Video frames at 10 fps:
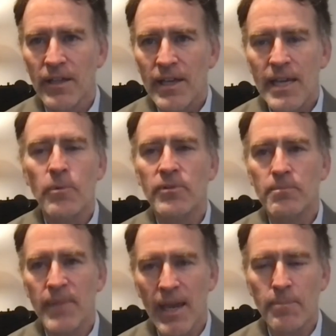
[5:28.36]
He was
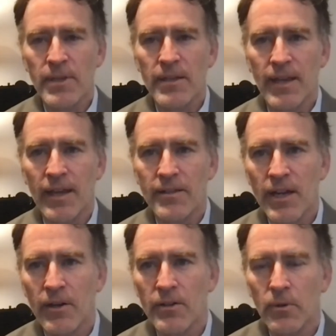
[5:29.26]
mapping that
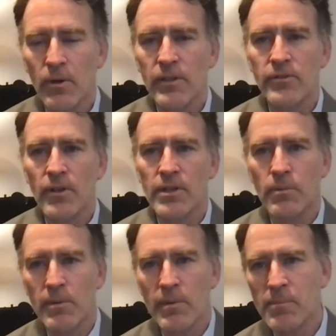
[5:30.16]
territory so that it
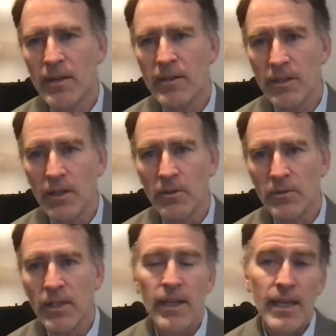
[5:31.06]
would be better known.
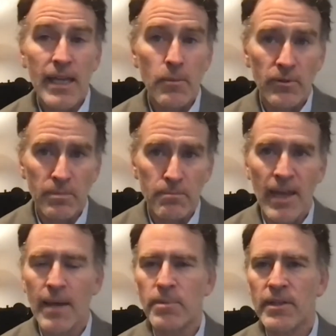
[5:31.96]
He was
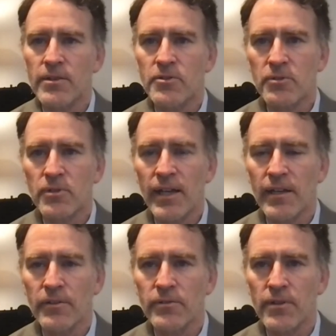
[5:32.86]
mapping the
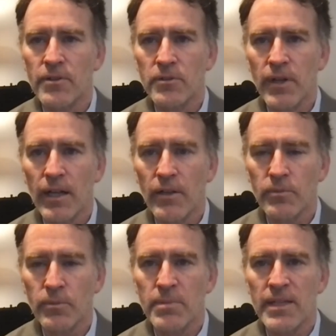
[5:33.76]
trails so the trails
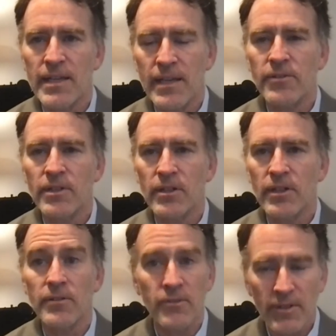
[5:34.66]
would be easier
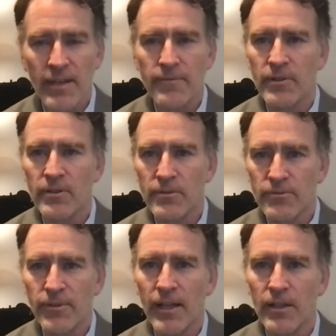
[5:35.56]
and safer to
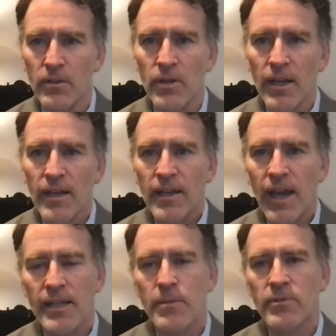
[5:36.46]
follow.
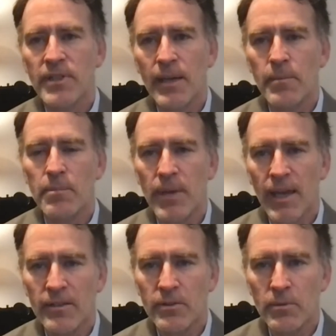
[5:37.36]
And he was coming
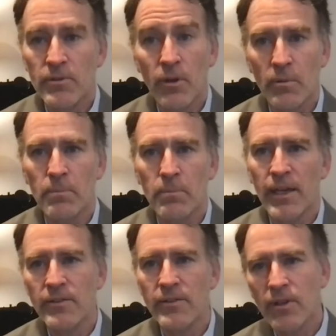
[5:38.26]
back to his home
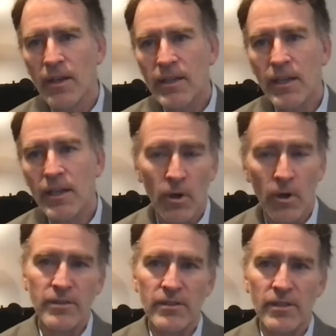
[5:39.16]
base in
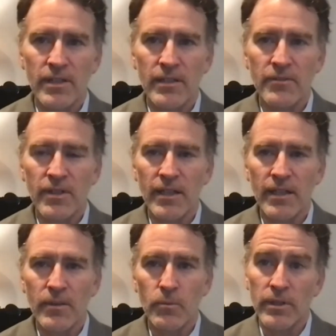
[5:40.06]
Washington,
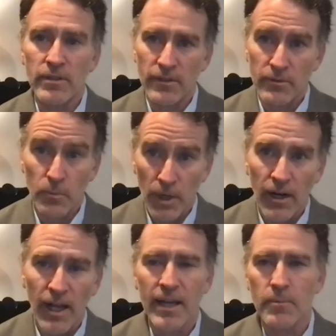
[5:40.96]
D.C., which is where
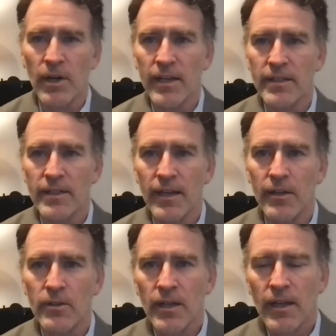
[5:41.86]
I am right
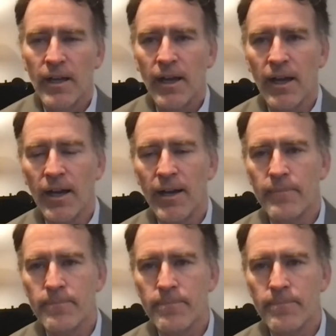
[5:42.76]
now, uh,